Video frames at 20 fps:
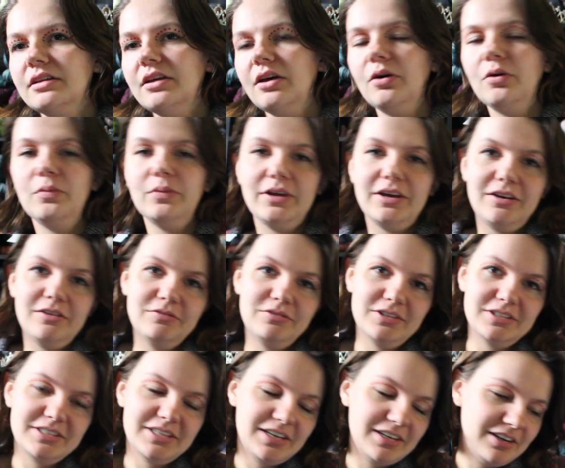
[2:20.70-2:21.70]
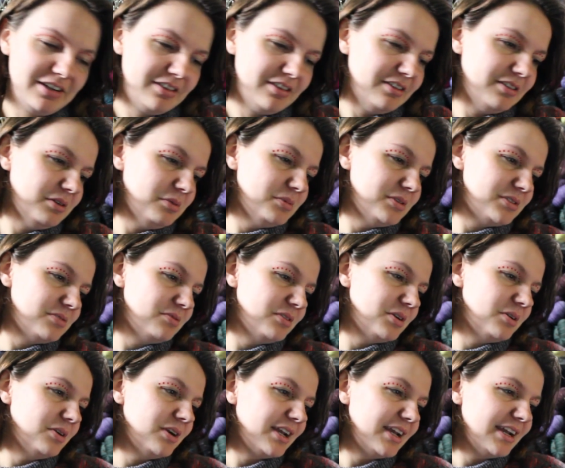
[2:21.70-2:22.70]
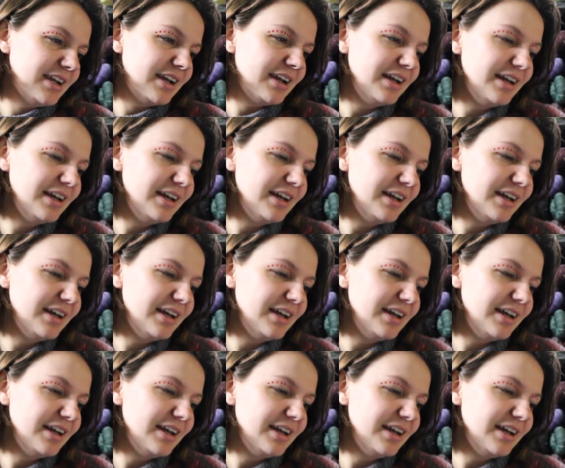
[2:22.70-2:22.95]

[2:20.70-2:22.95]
Oh my god, for a second I thought that wasn't recording.